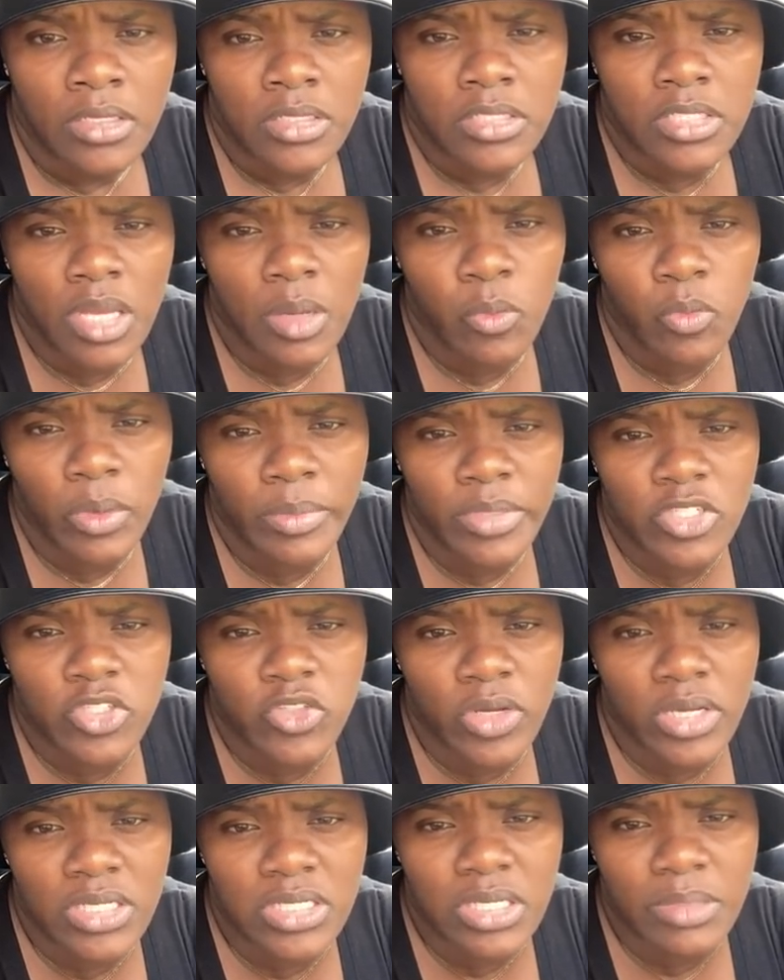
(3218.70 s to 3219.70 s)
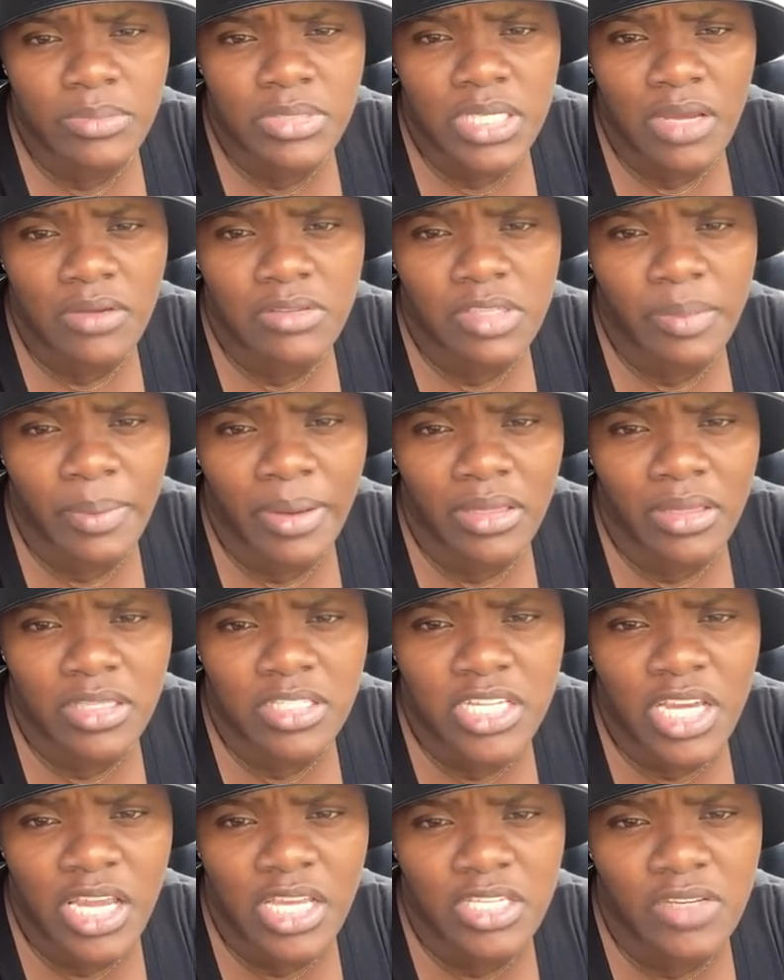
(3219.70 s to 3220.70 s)
Some women stress themselves about the
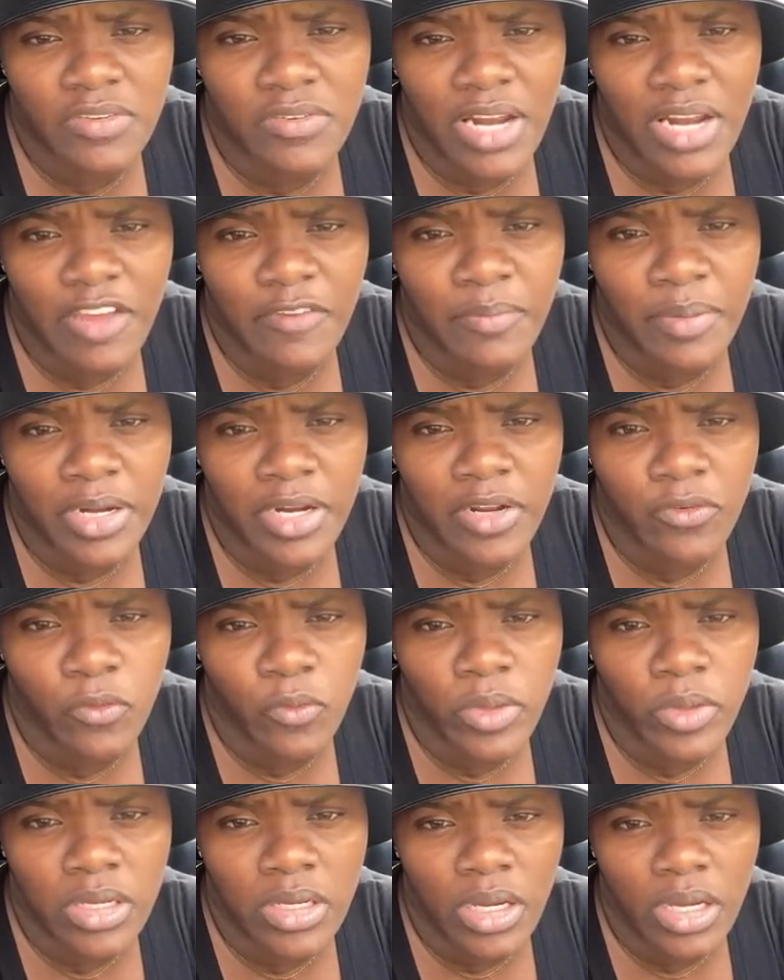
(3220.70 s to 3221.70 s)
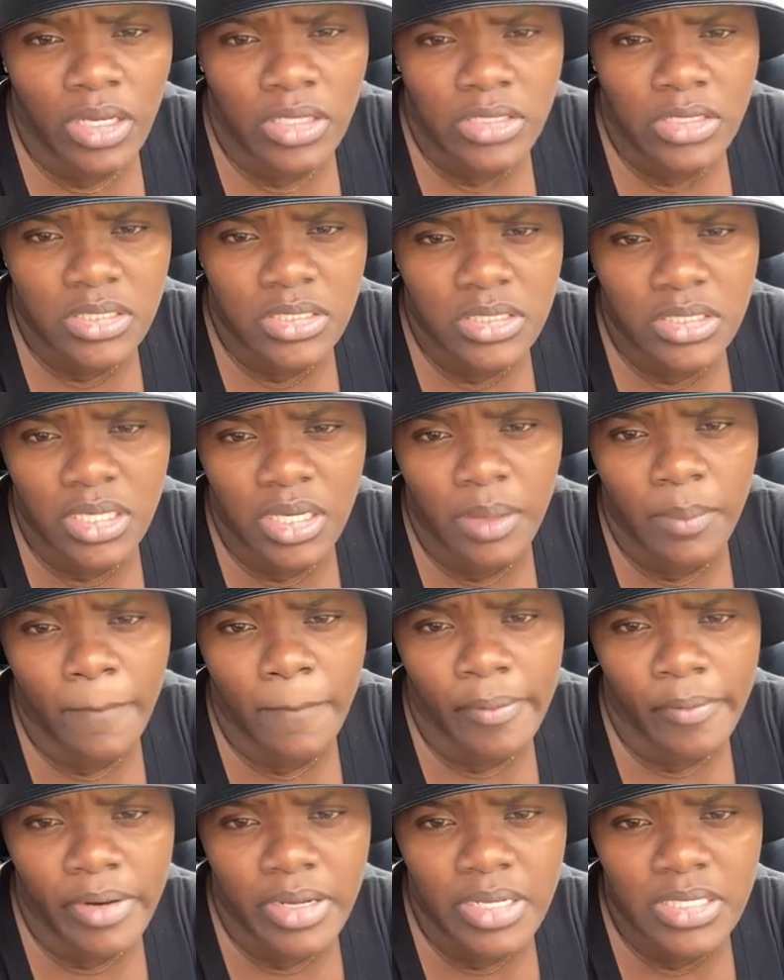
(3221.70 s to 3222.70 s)
change of life, but if we consciously
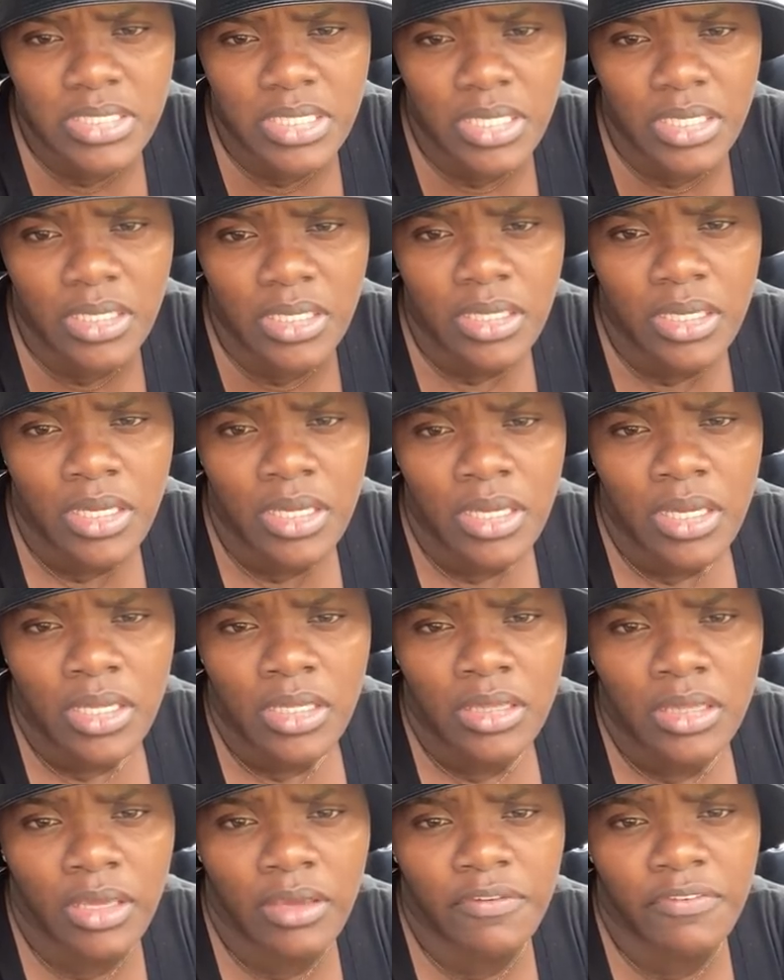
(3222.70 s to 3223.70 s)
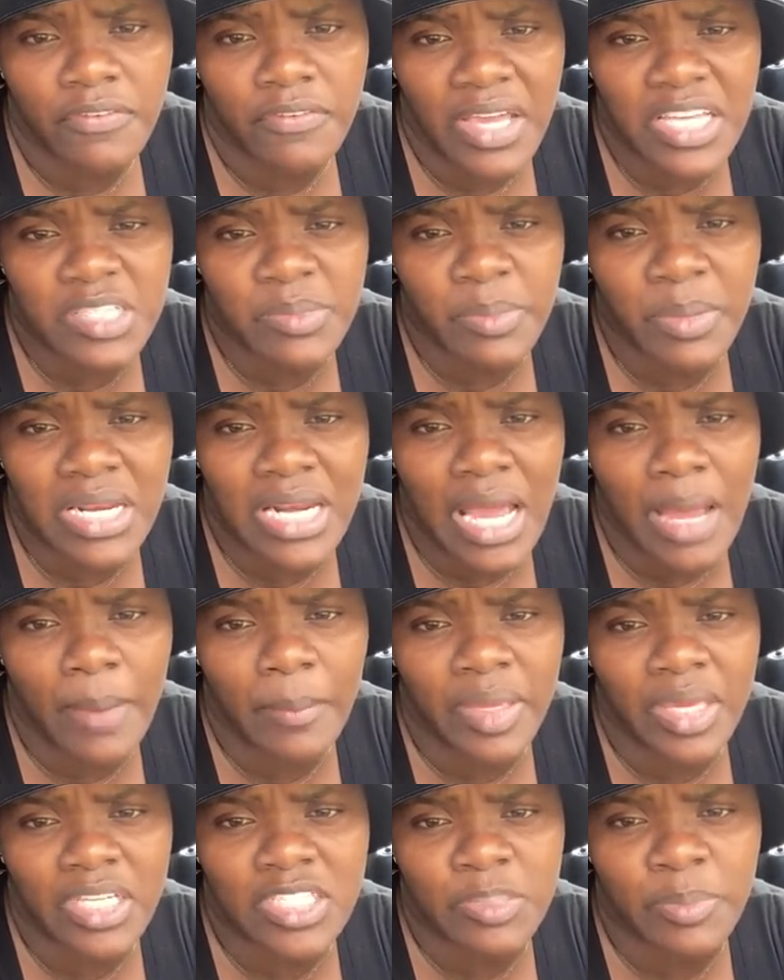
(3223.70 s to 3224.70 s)
embrace it, the effects may not
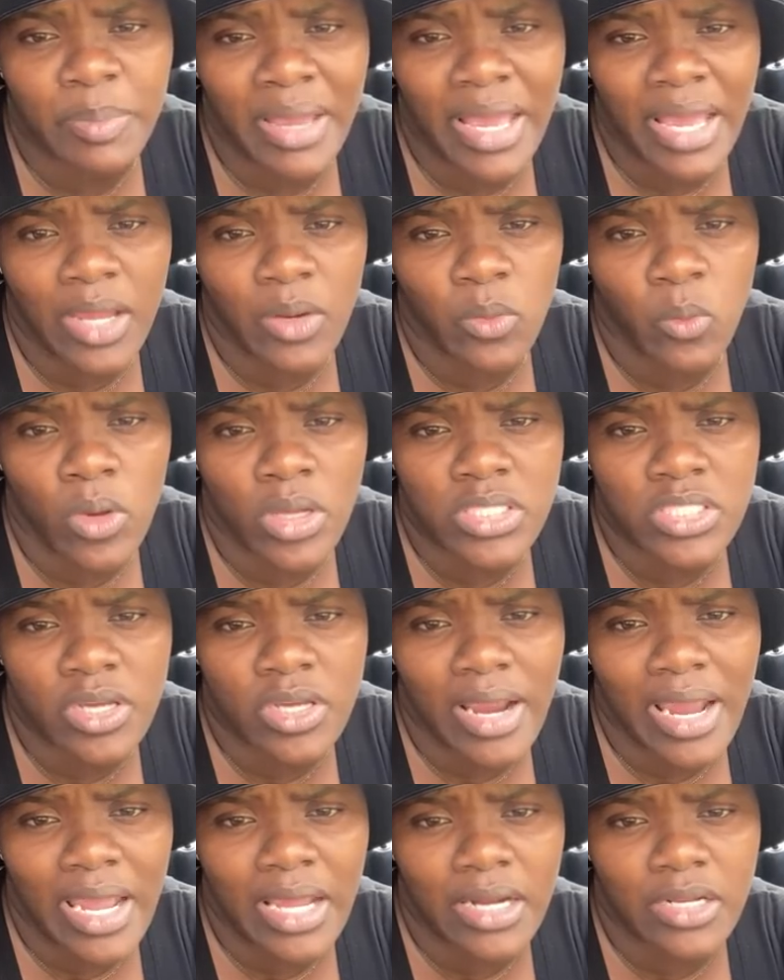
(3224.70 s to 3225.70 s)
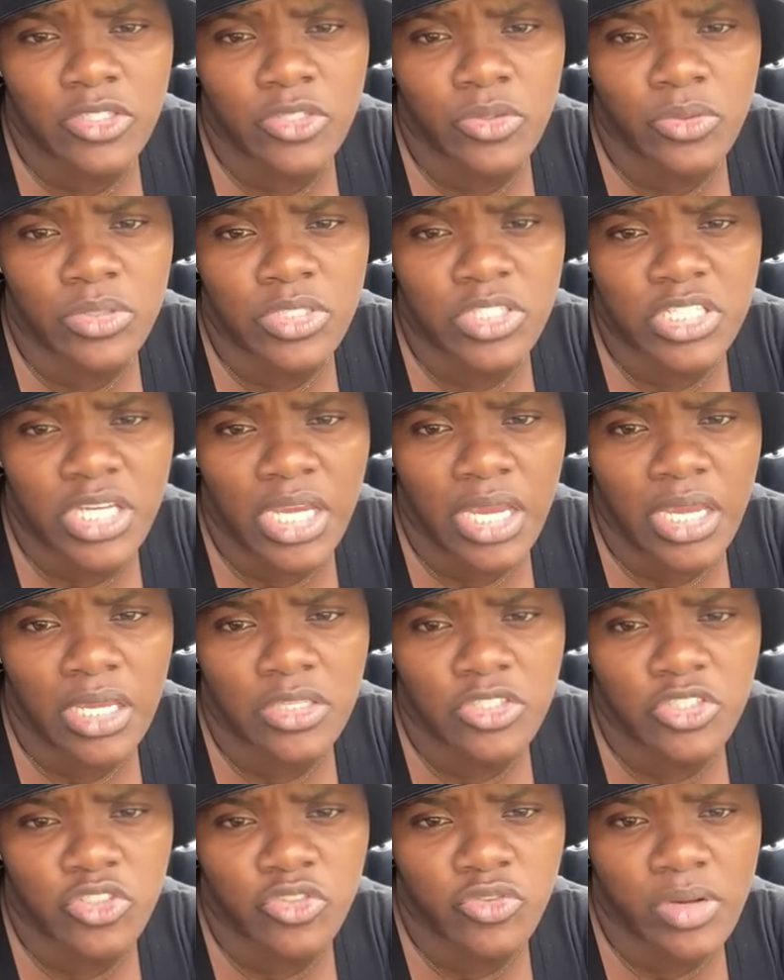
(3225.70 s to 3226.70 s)
be as bad once our attitudes
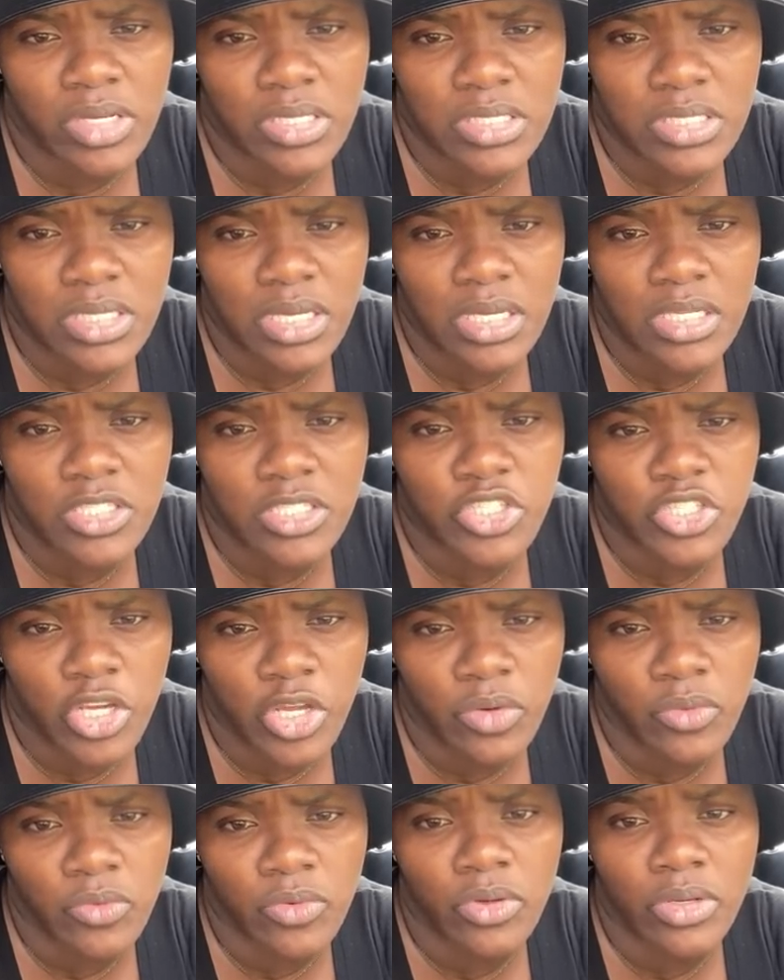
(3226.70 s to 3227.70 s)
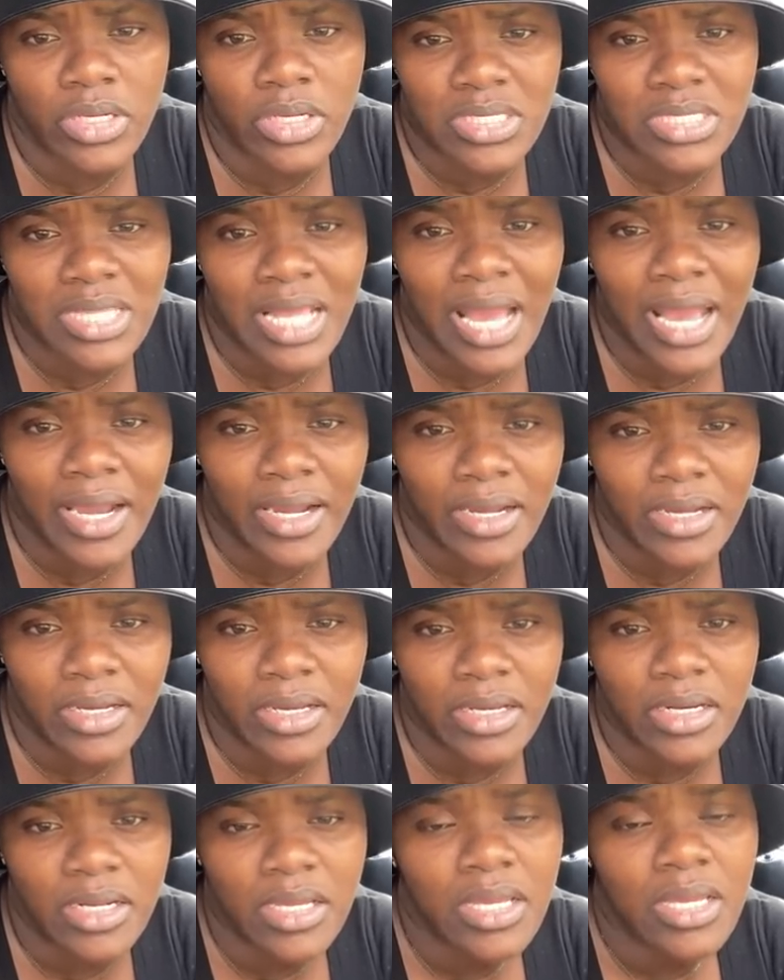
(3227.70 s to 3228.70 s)
change. Stress in general is not good.